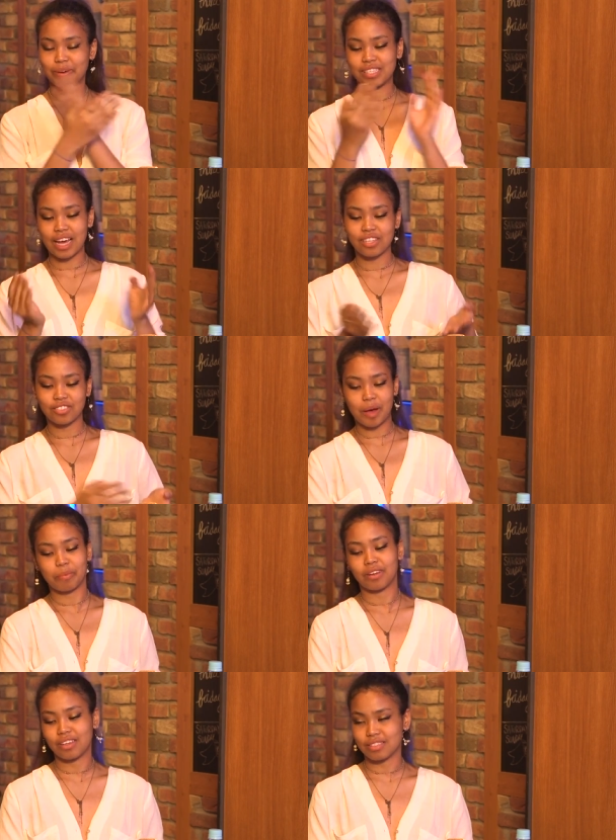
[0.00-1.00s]
My dad's
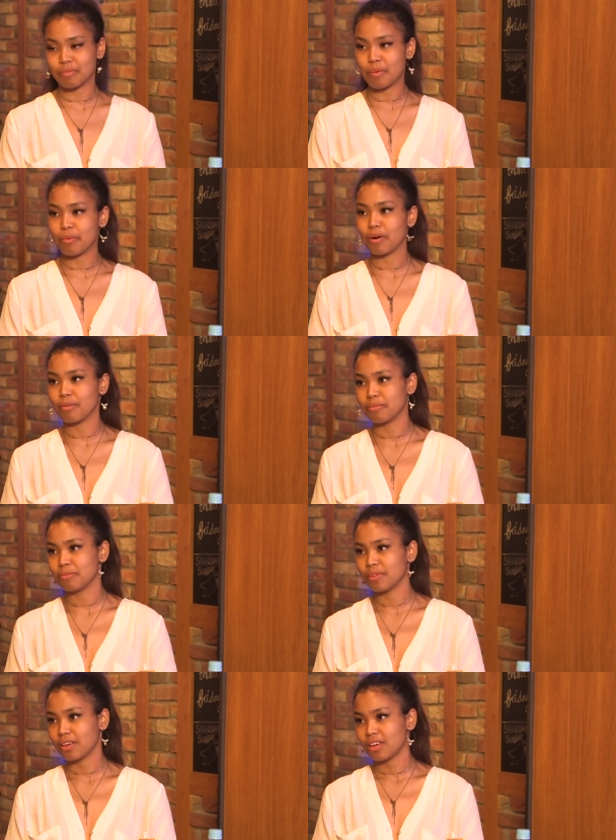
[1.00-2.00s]
Japanese and my mom
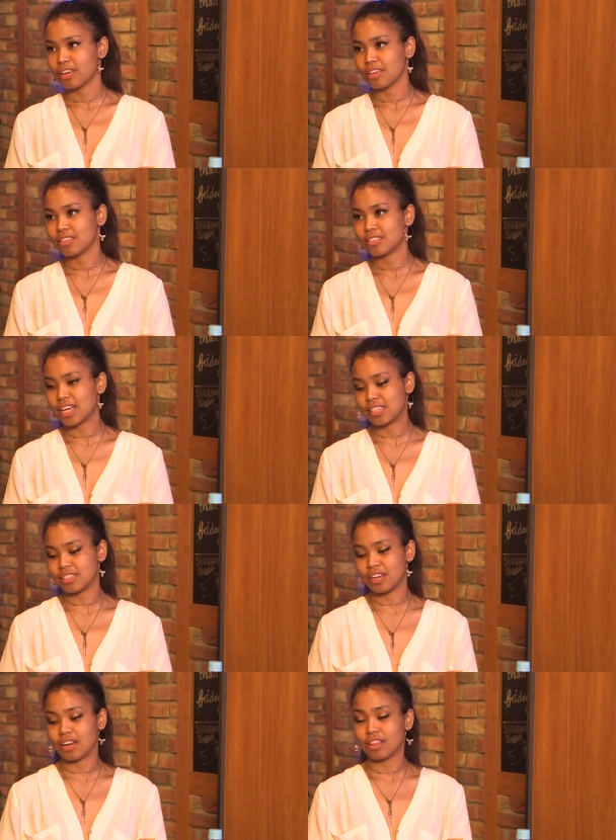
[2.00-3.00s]
is
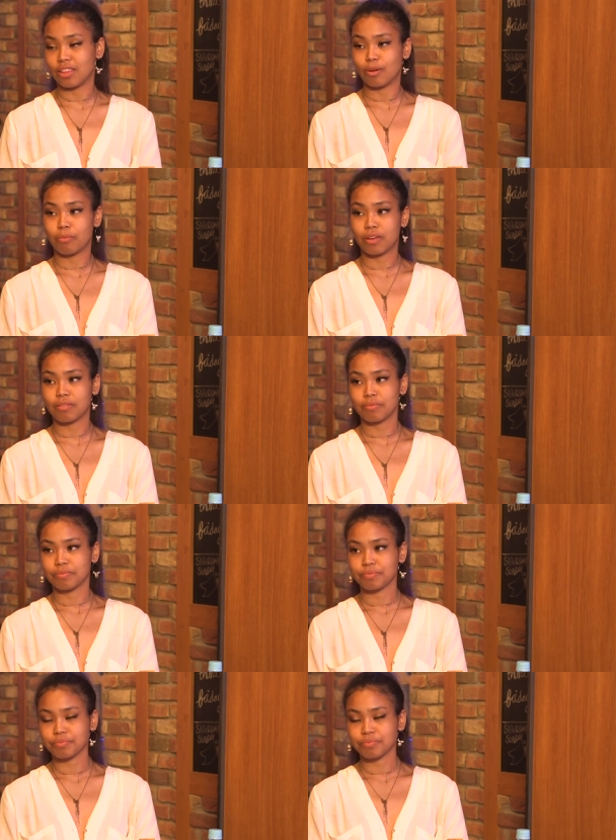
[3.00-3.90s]
Tanzanian Ethiopian.